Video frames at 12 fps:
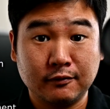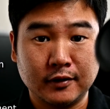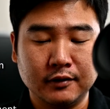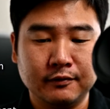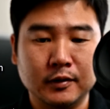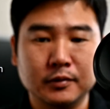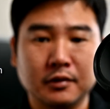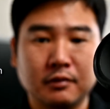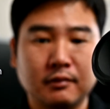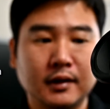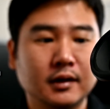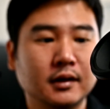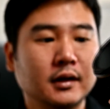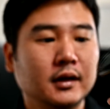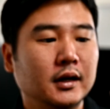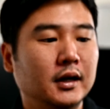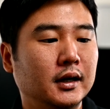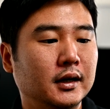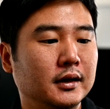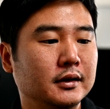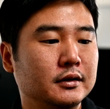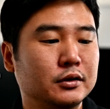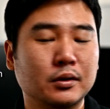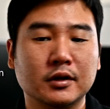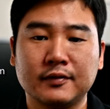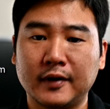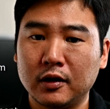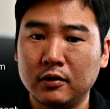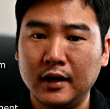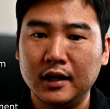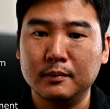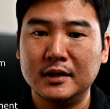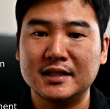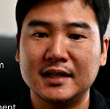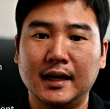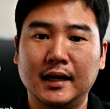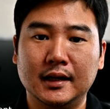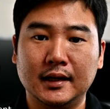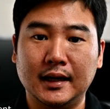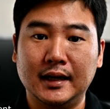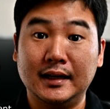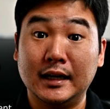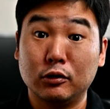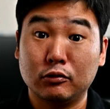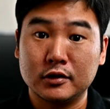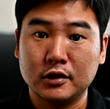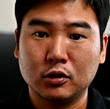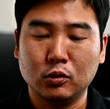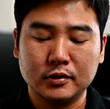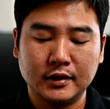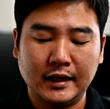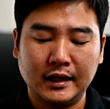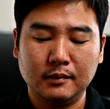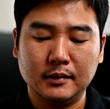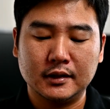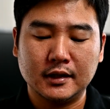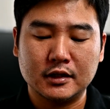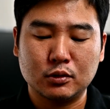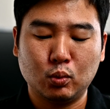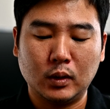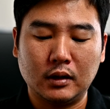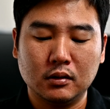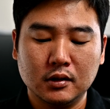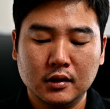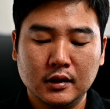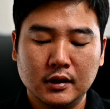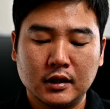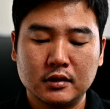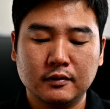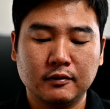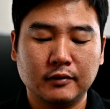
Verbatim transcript: front filter thread, uh, 2 aspherical elements and a nanocrystal coated element as well. It comes with a